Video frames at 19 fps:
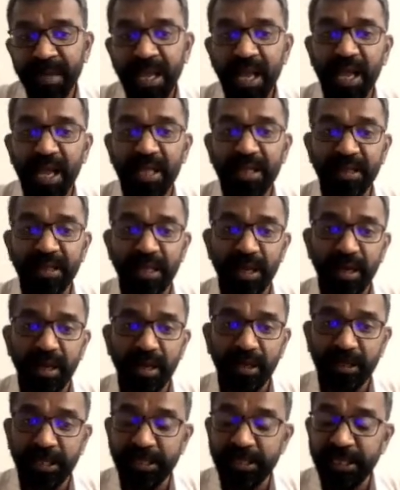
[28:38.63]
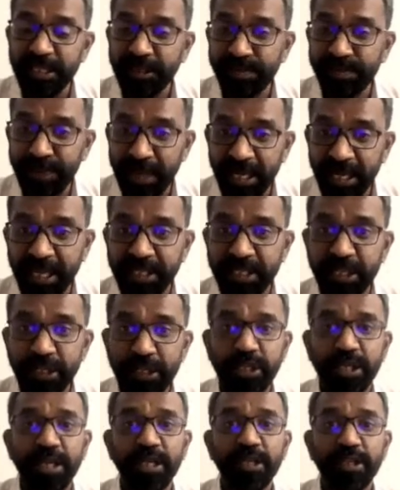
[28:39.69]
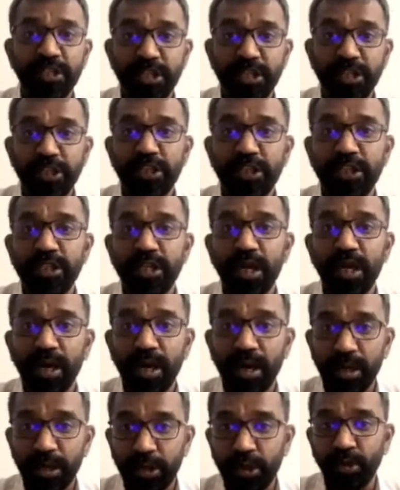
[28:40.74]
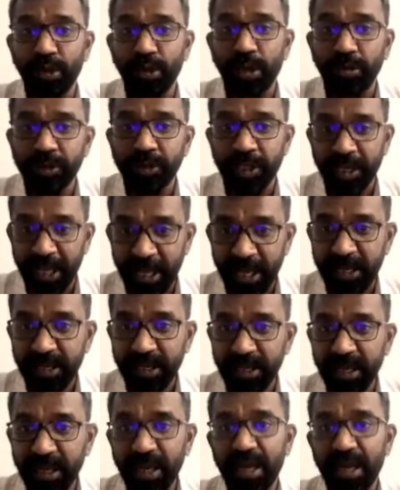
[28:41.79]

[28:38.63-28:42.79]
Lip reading: and this has been existing since 2008,